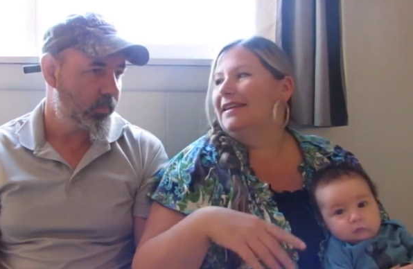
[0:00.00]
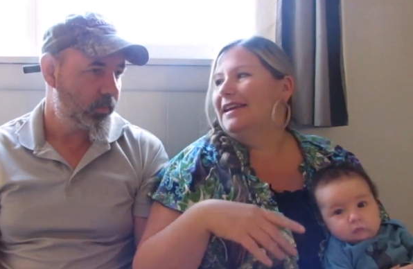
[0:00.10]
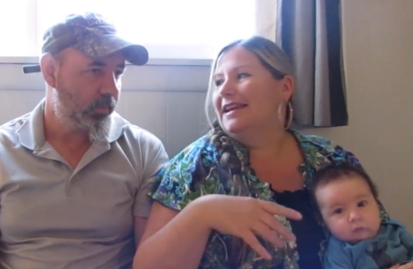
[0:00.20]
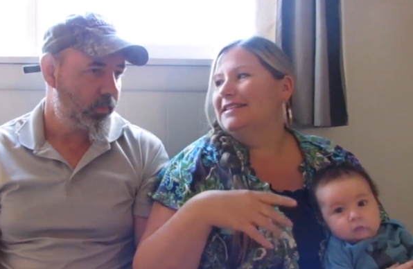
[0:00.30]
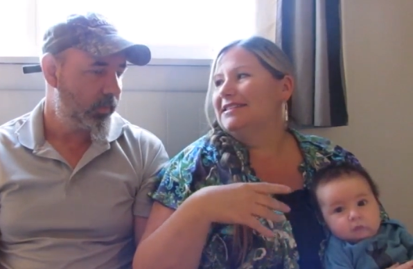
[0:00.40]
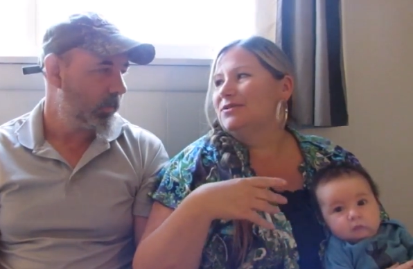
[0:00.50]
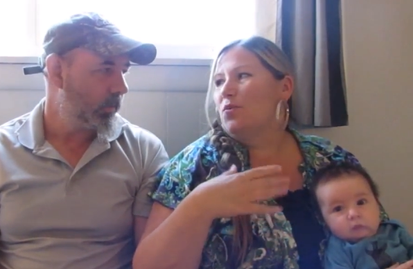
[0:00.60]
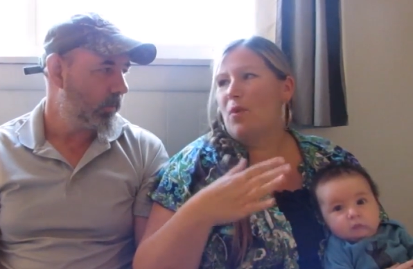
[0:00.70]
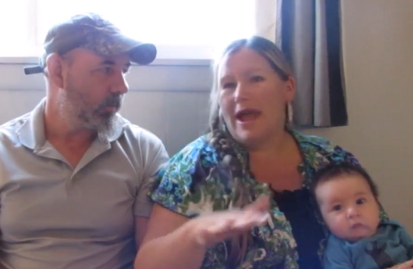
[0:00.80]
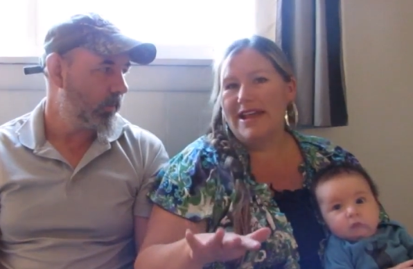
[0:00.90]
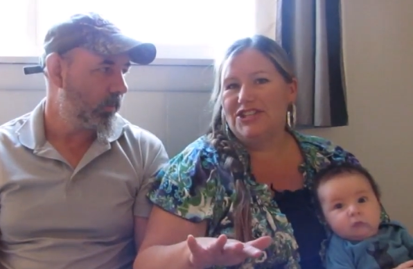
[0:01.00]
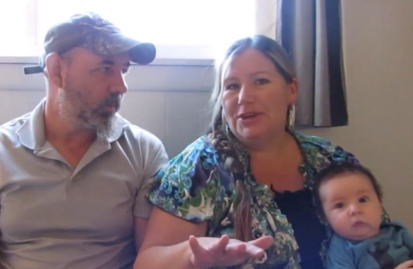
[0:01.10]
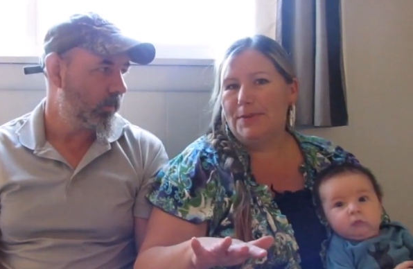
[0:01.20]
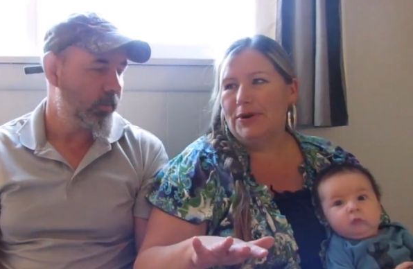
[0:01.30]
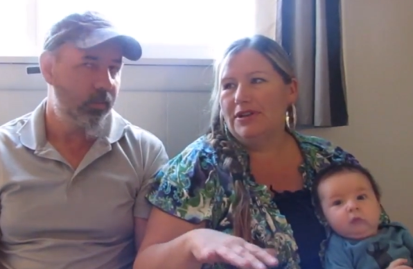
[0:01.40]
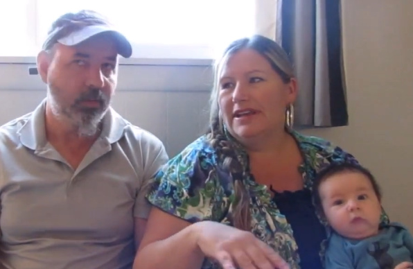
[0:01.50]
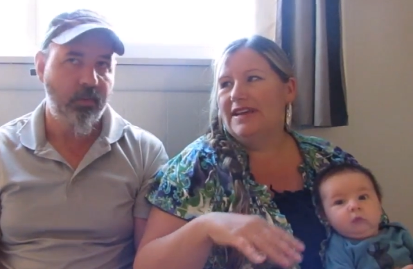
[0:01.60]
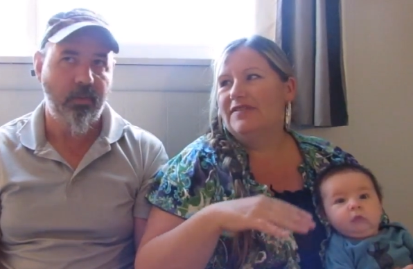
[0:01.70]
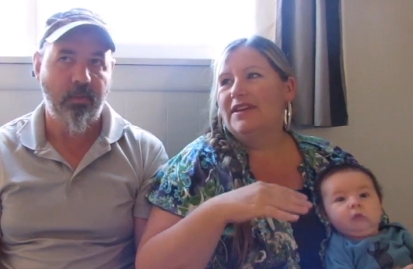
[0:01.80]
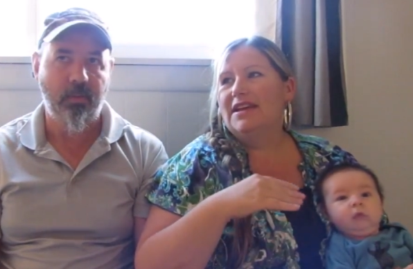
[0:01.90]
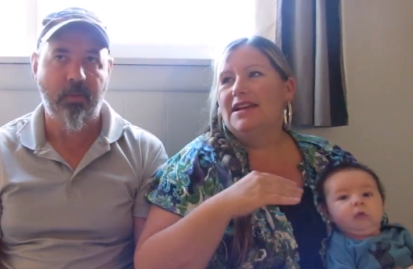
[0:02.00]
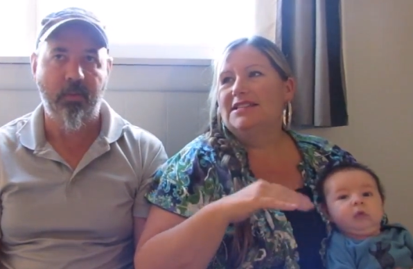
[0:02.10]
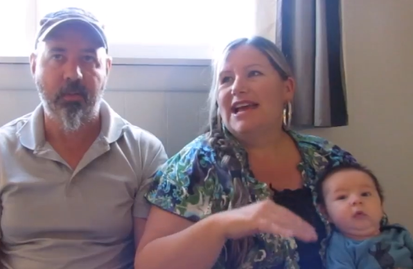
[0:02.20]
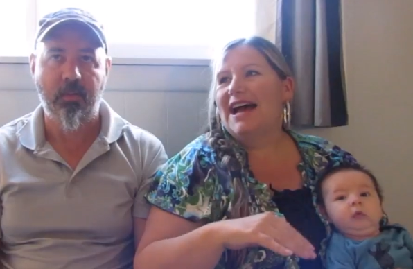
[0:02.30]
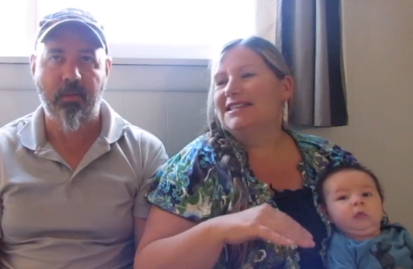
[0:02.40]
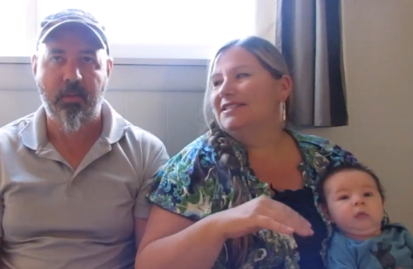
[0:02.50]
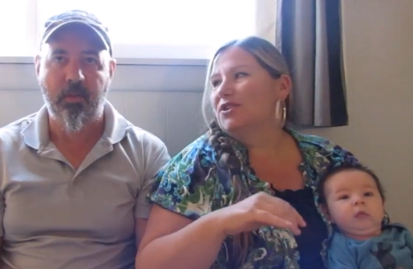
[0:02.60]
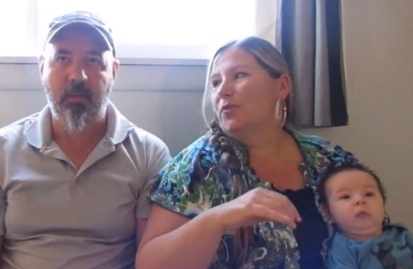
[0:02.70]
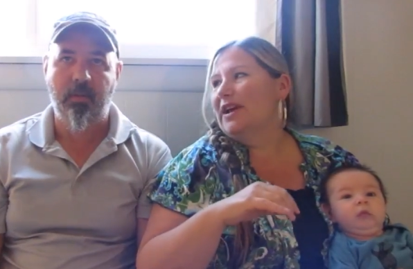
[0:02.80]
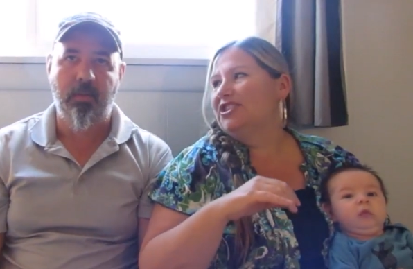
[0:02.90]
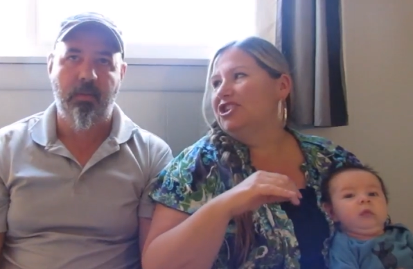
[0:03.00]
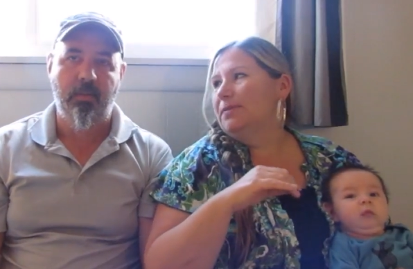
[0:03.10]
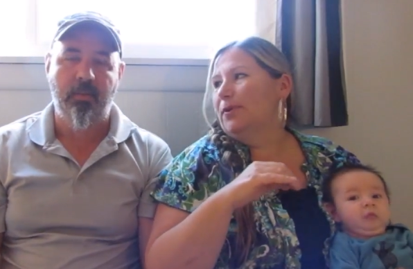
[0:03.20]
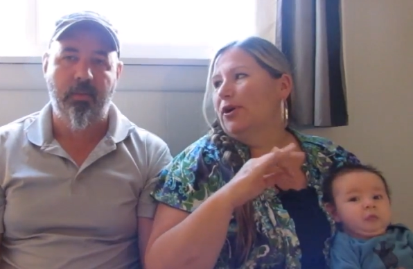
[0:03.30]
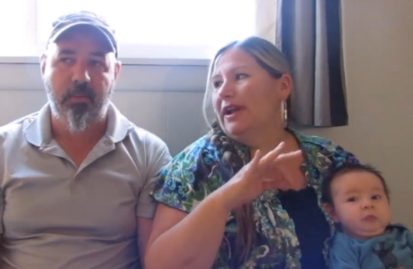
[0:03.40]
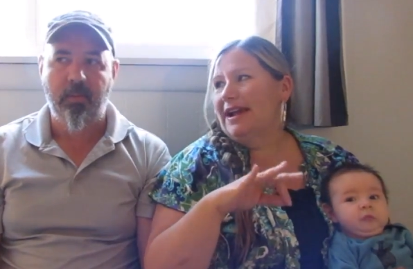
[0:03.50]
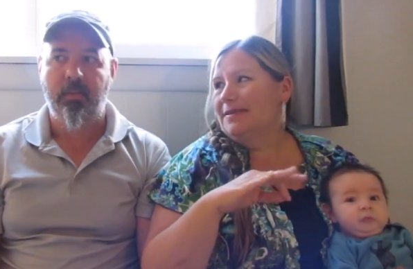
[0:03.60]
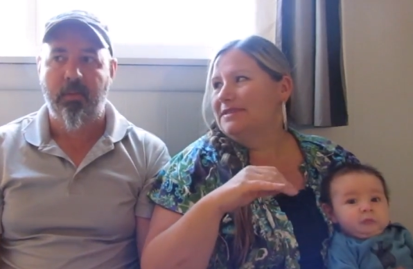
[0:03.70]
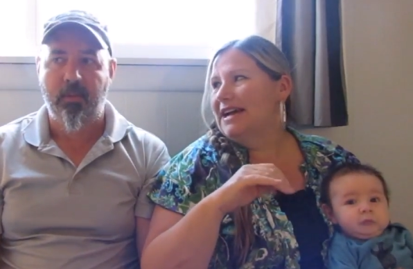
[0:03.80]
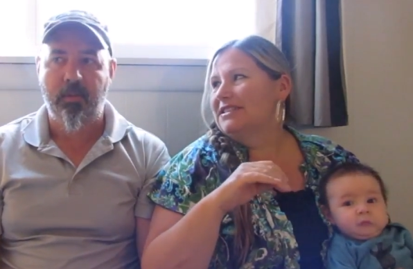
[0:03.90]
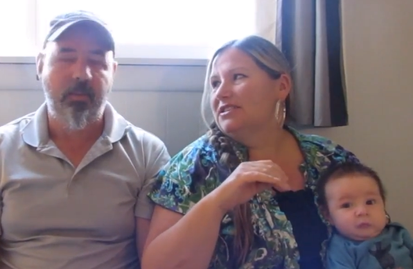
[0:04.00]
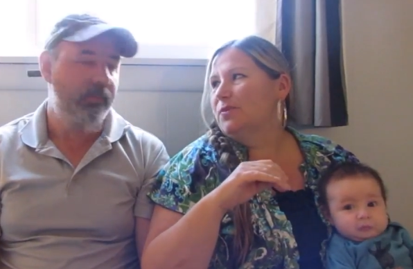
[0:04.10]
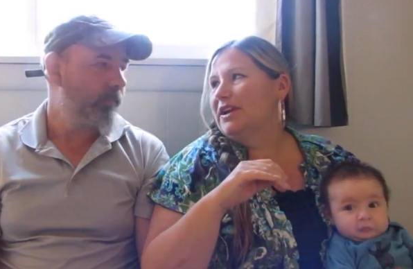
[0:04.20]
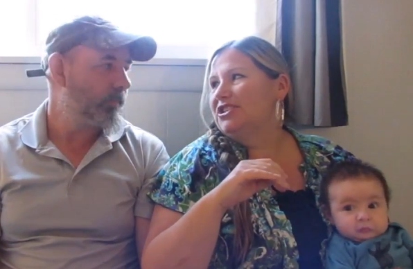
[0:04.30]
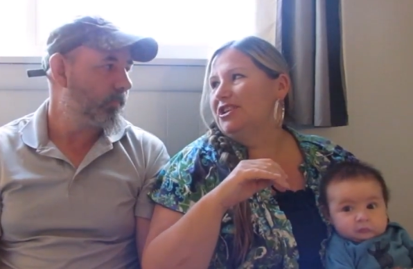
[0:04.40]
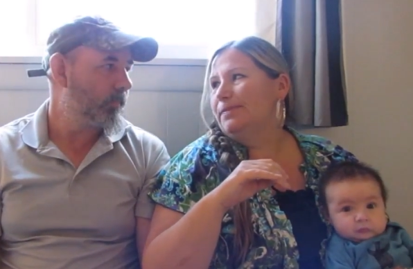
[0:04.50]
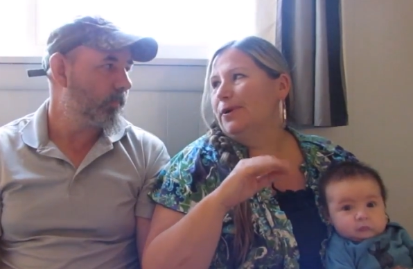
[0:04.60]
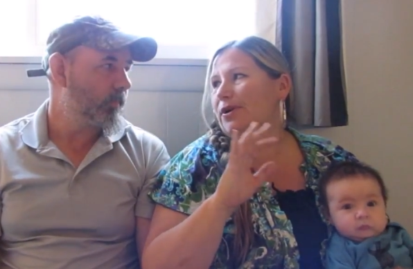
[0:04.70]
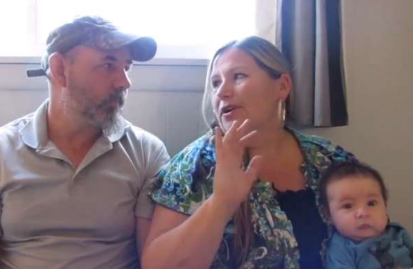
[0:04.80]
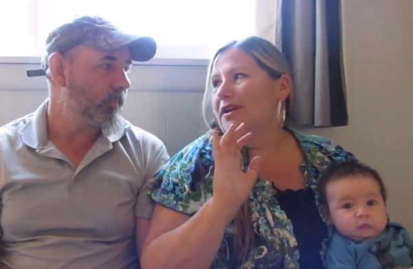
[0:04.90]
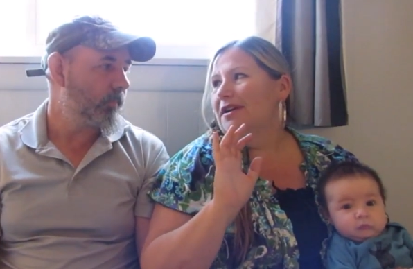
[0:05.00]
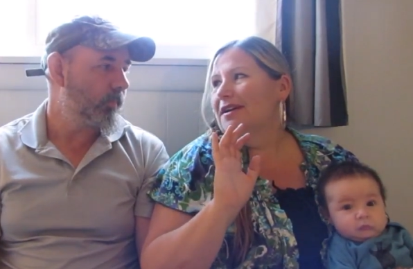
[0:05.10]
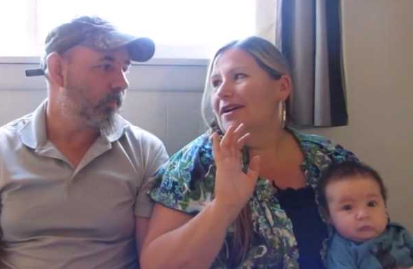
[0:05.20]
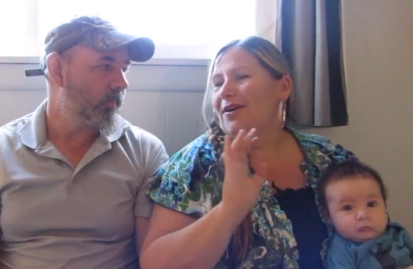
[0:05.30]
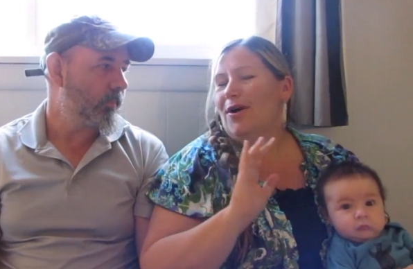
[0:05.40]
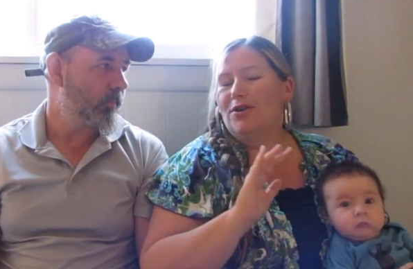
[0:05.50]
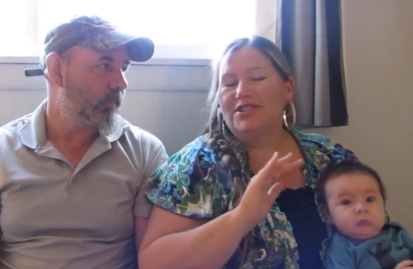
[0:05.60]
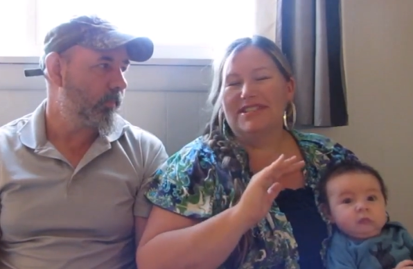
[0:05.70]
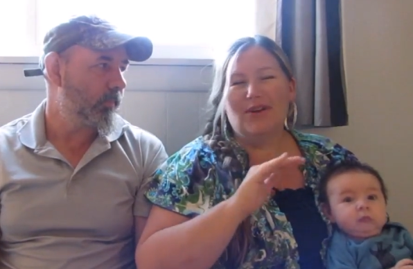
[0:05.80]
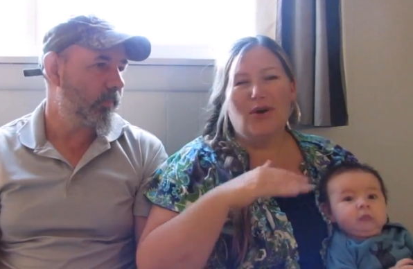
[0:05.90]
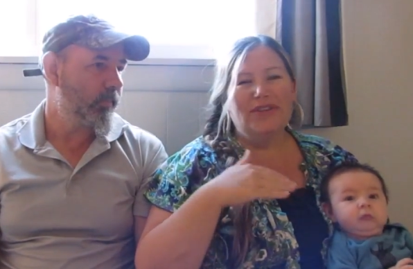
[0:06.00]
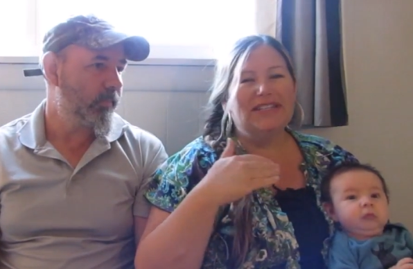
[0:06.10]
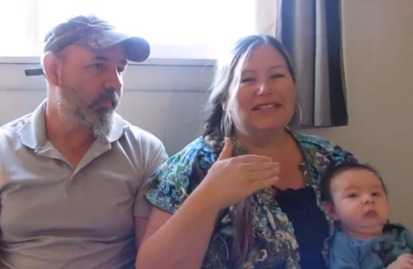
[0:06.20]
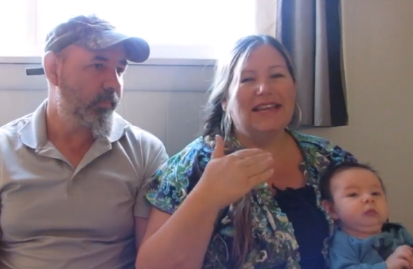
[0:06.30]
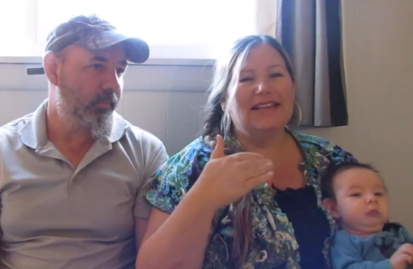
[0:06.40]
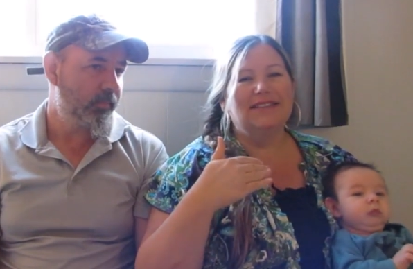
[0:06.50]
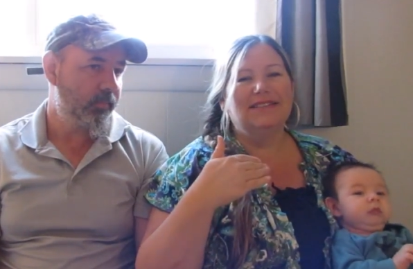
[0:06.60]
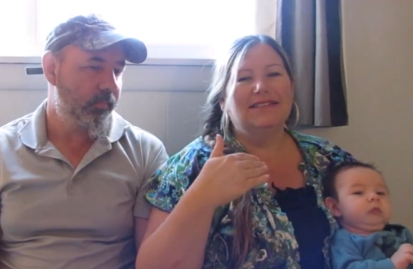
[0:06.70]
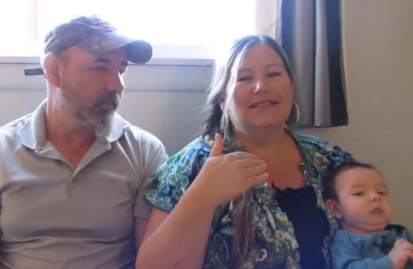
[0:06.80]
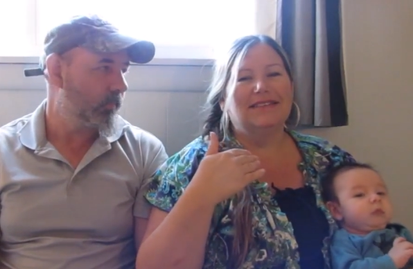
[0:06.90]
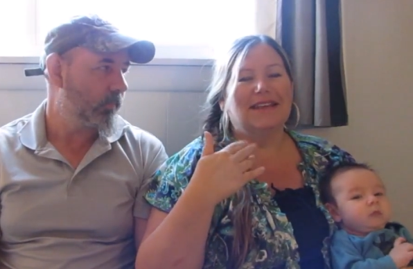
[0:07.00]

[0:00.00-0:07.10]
Speaker 1: it's way cheaper to live taxes are way cheaper, income tax is way cheaper, just all these things.